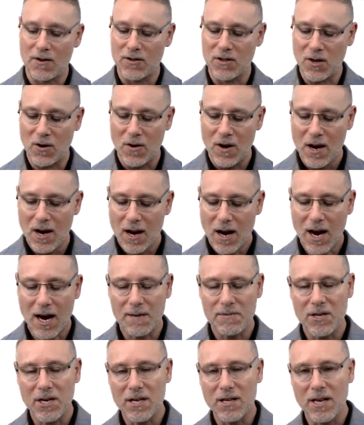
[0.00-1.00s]
So
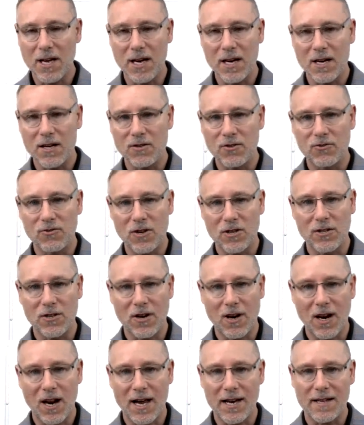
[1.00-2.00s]
object's getting constructed
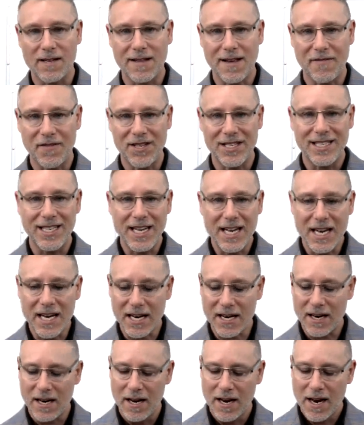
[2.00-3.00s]
on line
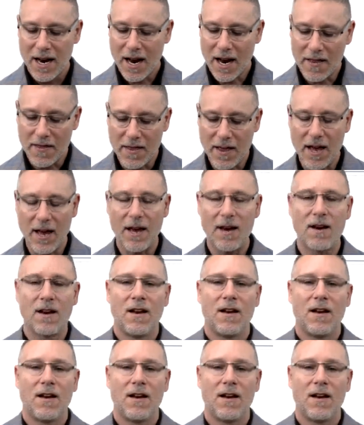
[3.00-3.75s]
17, and then